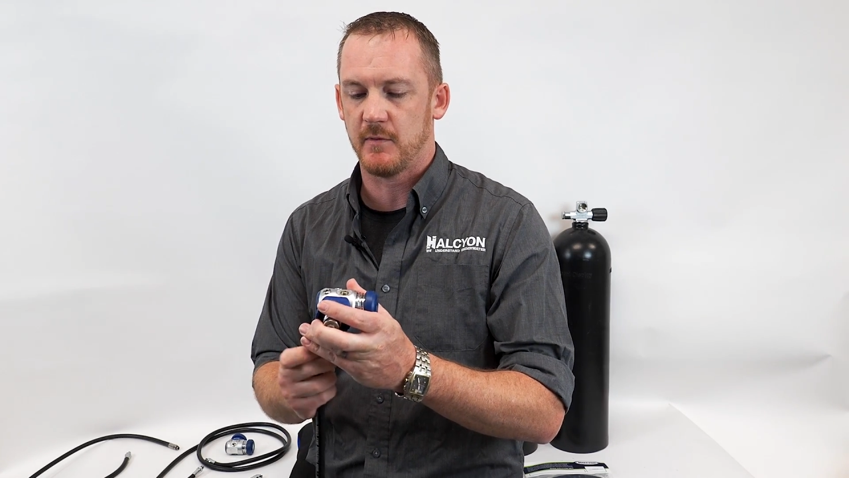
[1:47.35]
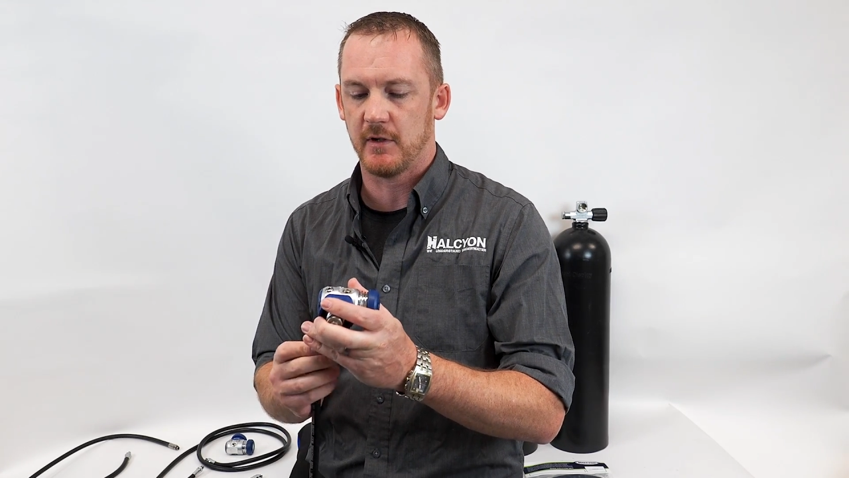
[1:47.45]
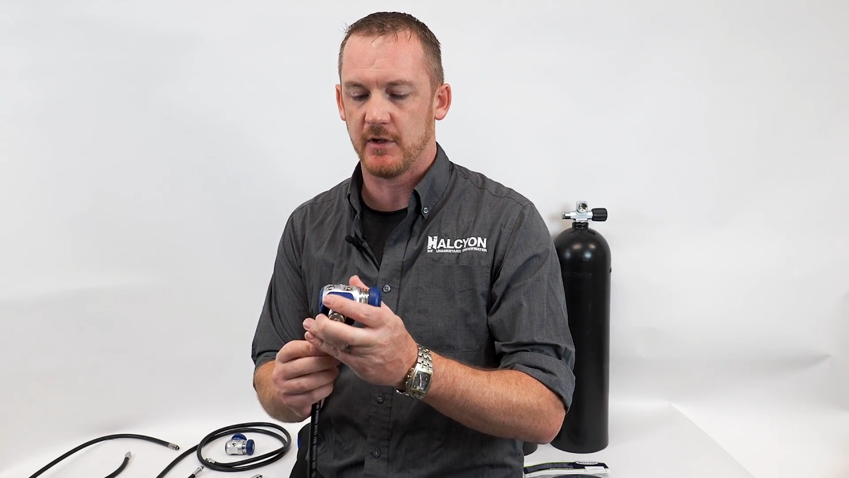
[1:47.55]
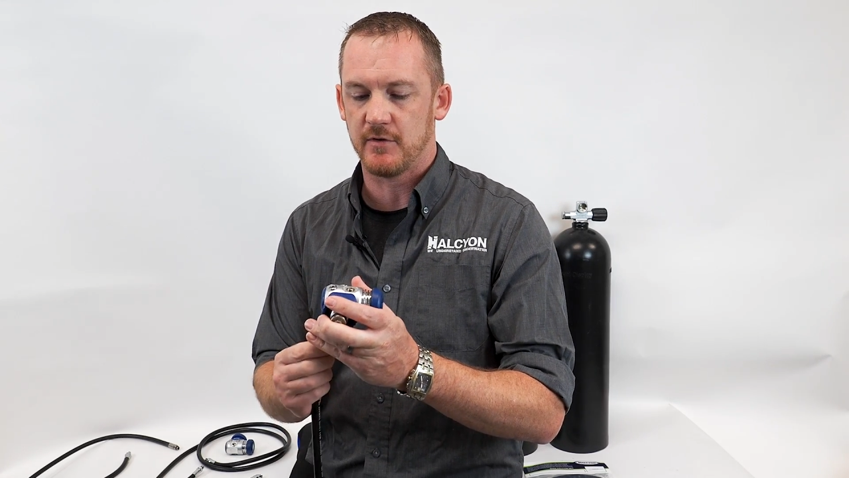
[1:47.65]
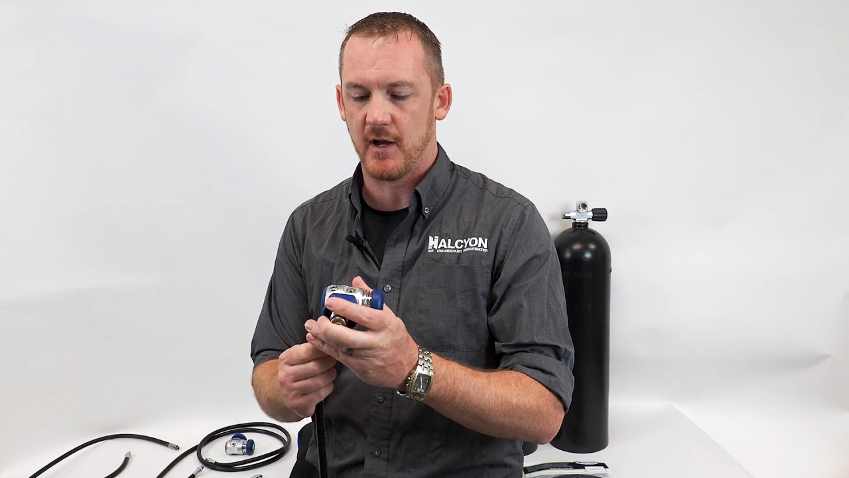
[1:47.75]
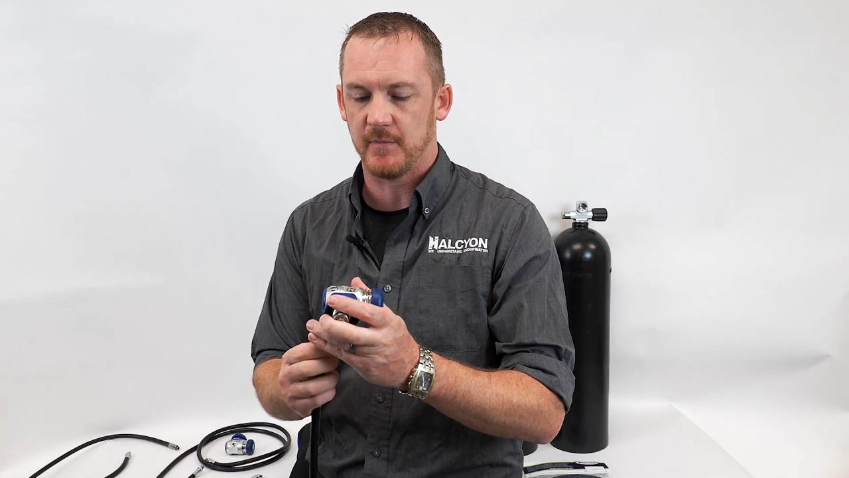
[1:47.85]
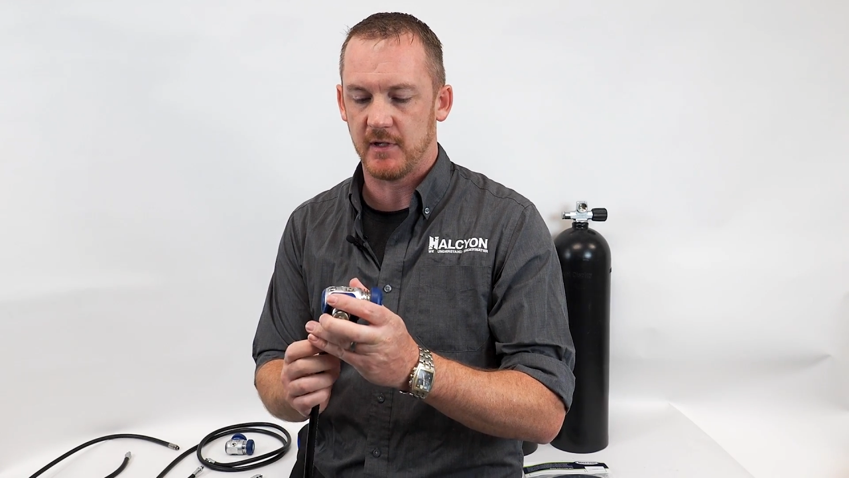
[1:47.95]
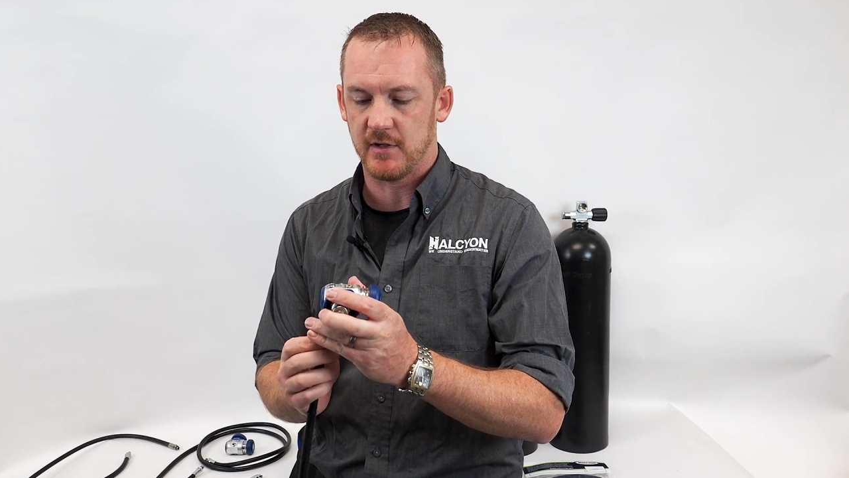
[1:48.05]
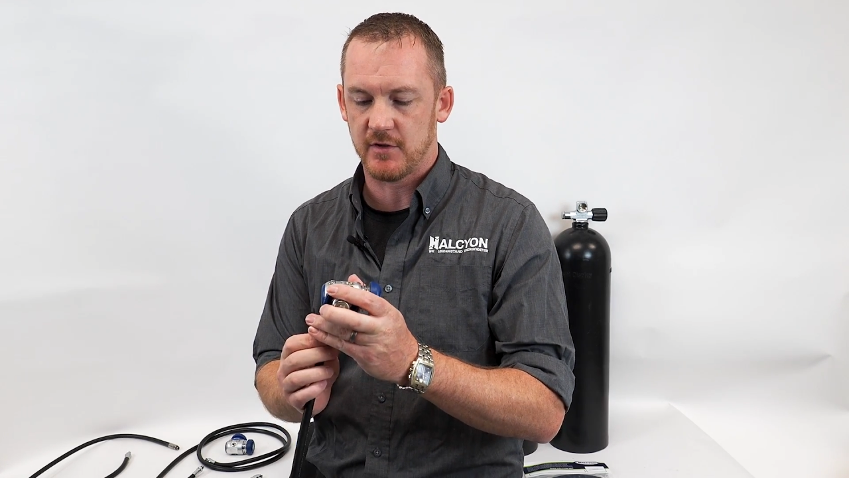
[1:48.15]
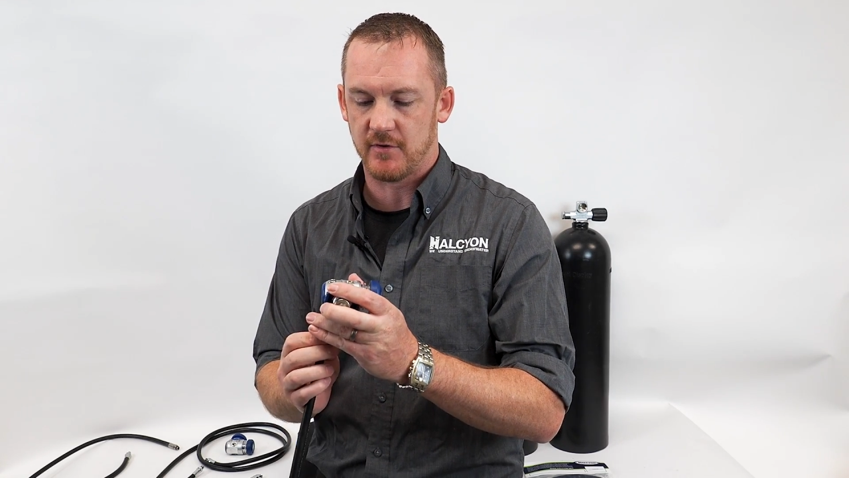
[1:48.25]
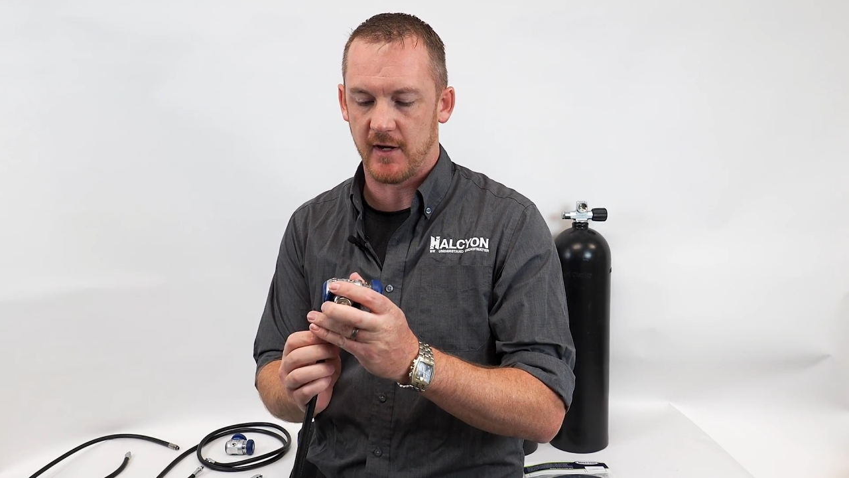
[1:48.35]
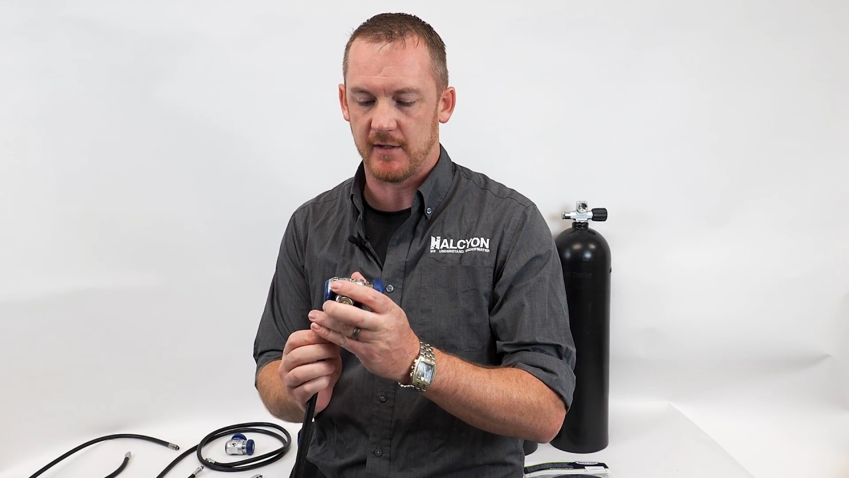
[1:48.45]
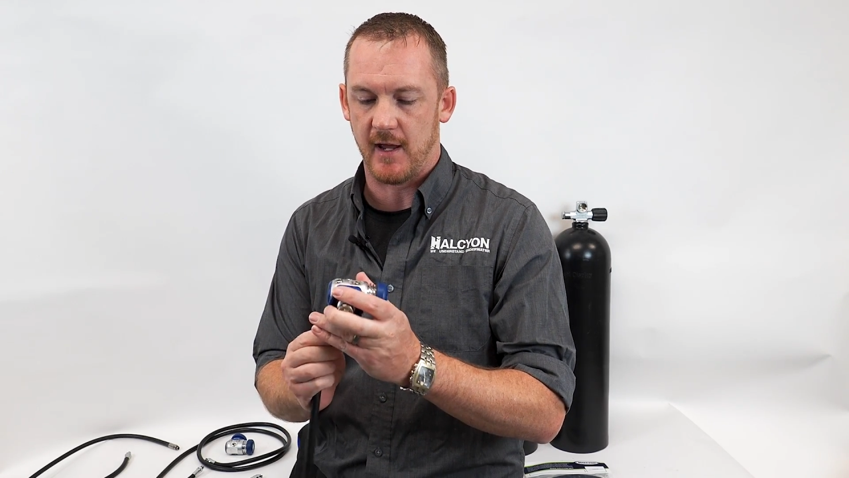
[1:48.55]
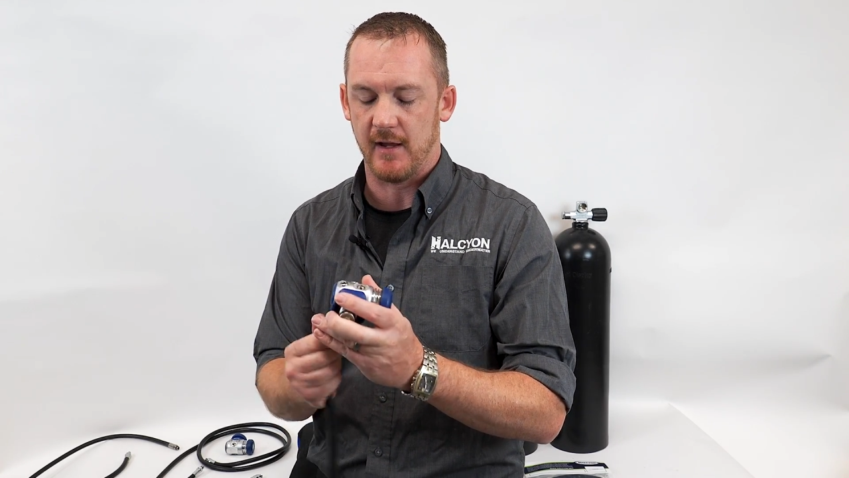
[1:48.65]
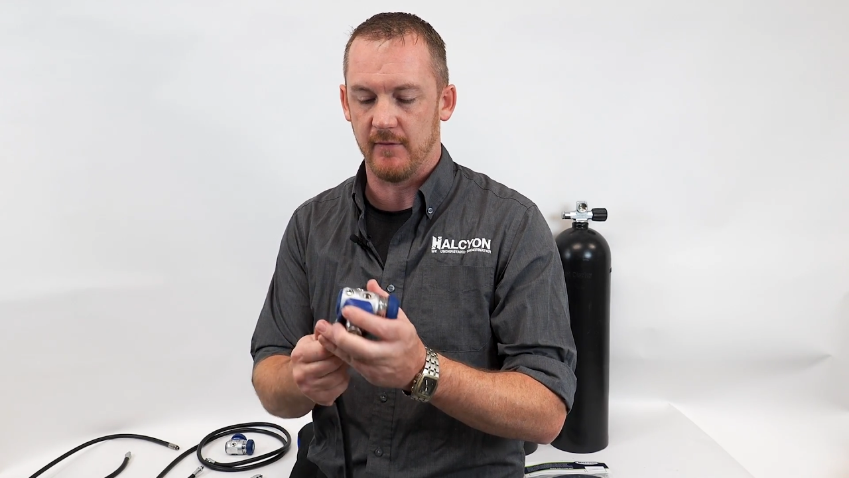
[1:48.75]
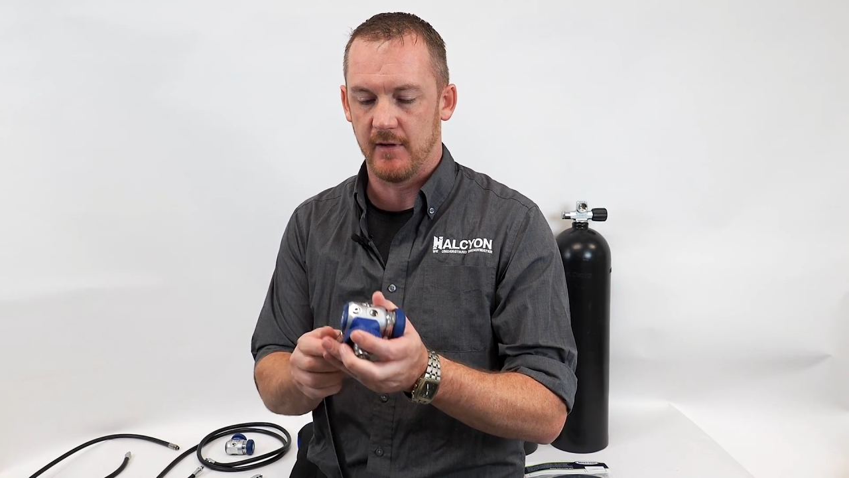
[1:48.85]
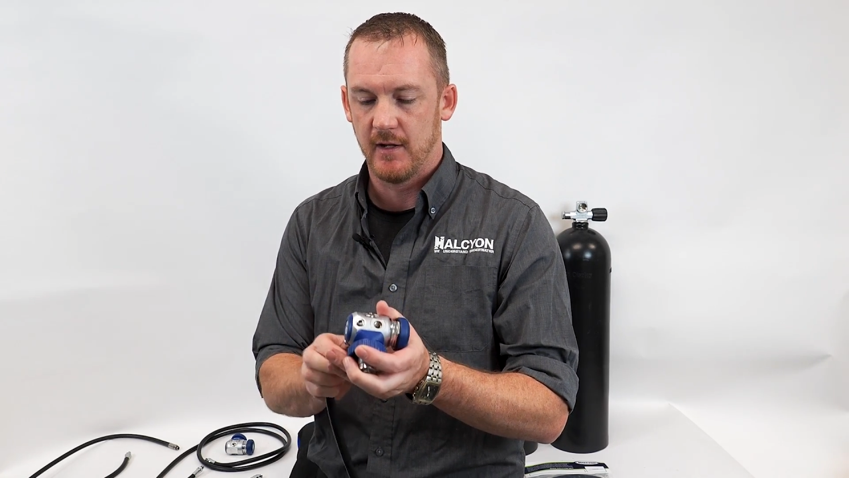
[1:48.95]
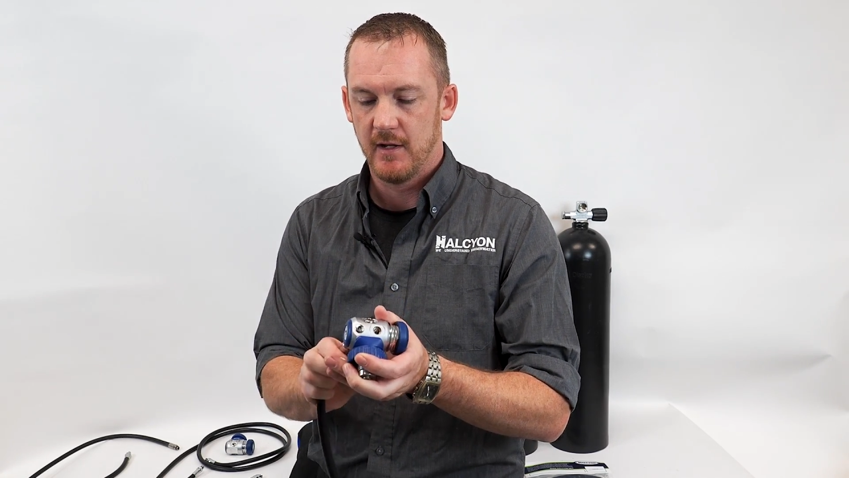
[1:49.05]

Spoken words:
we're going to drop these straight down.